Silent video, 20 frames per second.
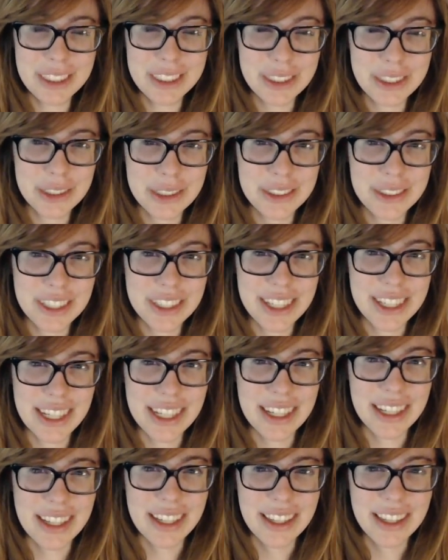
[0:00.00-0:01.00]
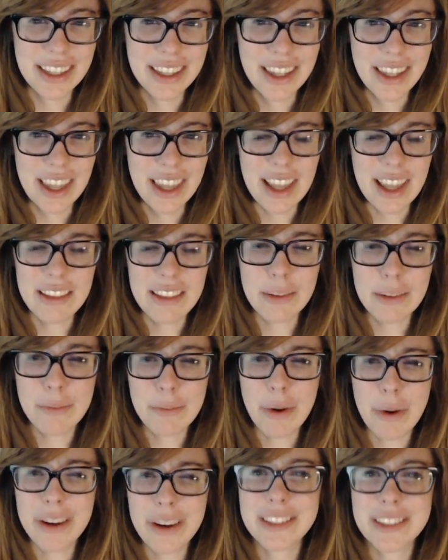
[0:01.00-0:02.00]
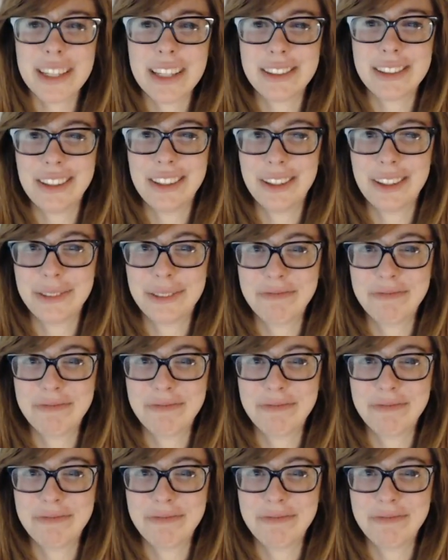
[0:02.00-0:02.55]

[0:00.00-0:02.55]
so it's a process, you know.